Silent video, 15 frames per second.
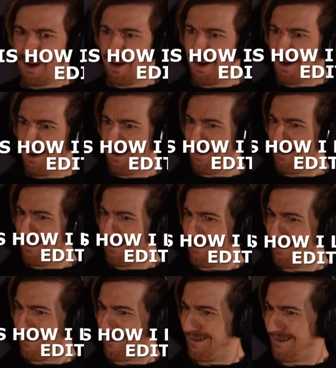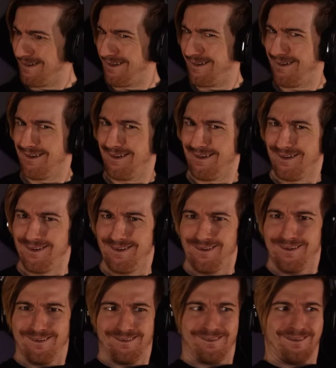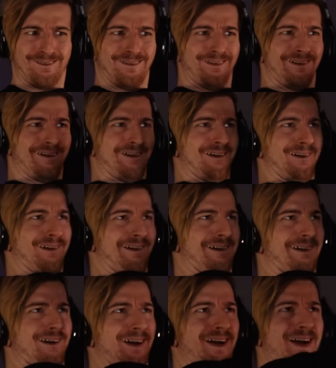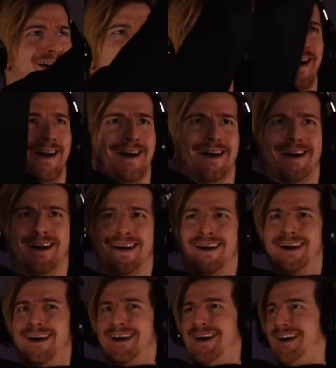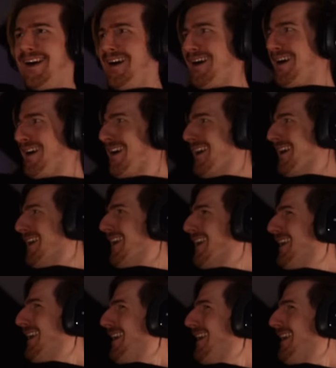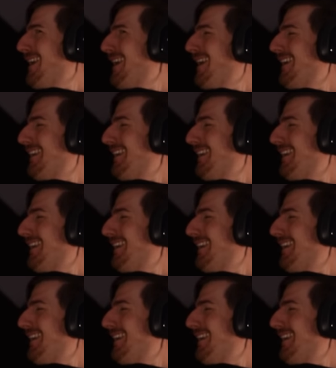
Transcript: Nothing is said.